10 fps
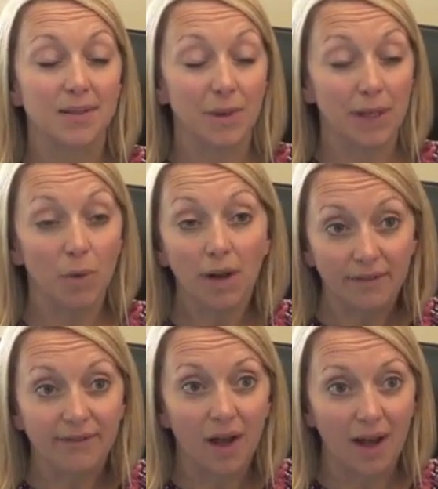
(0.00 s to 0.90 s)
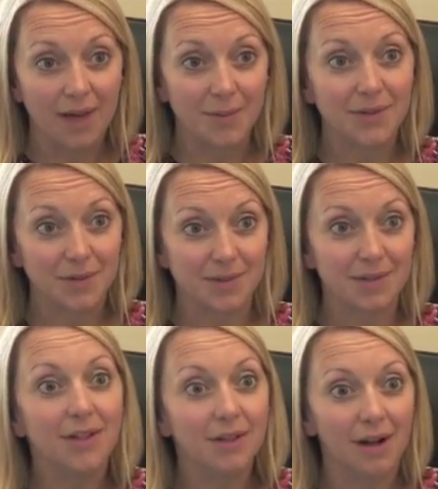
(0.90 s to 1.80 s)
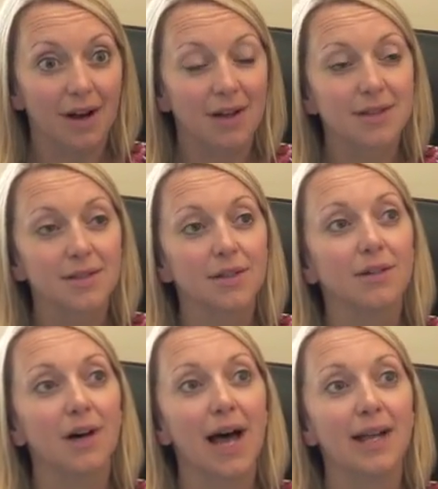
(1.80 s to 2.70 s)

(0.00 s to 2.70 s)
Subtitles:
that we qualified, which was Newcastle,